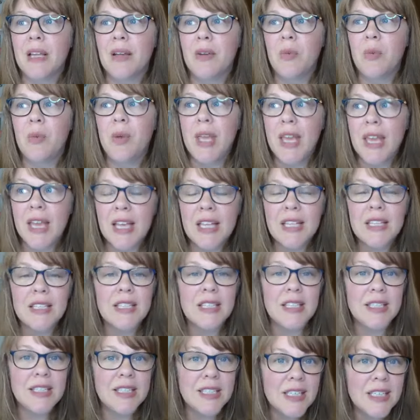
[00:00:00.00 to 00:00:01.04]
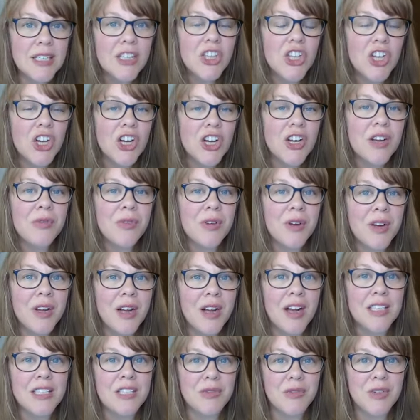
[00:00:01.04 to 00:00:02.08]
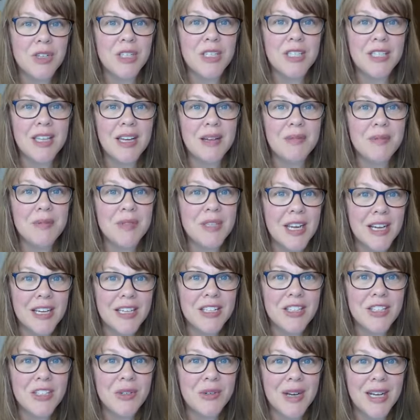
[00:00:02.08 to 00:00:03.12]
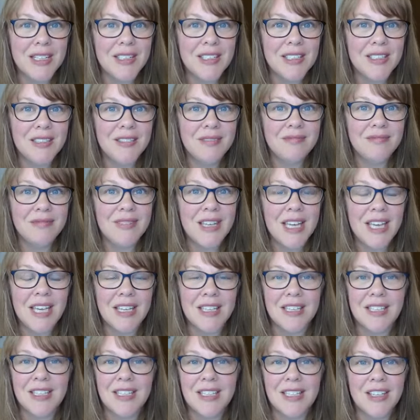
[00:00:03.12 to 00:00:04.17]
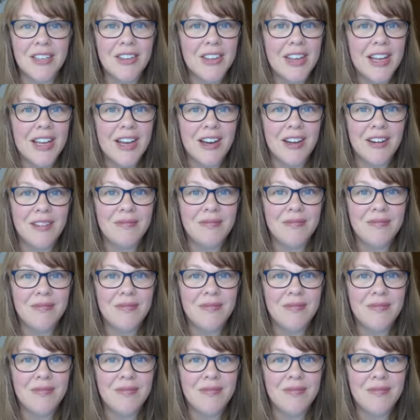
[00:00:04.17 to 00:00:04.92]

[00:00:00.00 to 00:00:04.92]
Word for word: we can still look for God's footsteps next to us. He is still there.